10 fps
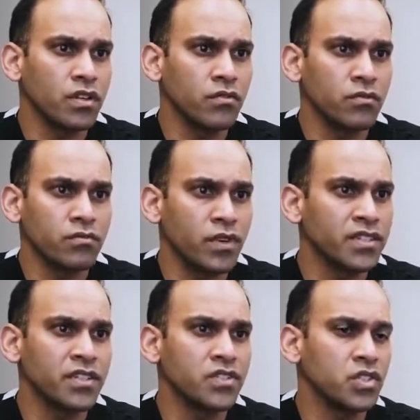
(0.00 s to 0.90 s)
in
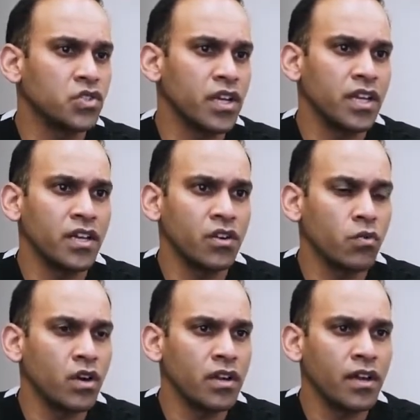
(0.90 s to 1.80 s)
residency training or
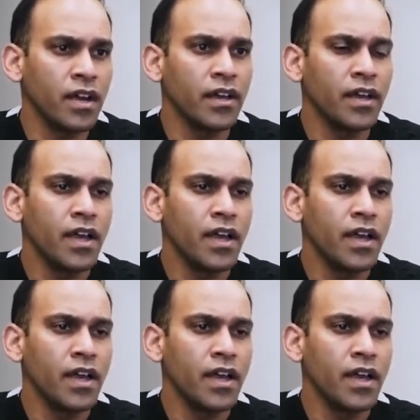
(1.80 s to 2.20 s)
whatnot.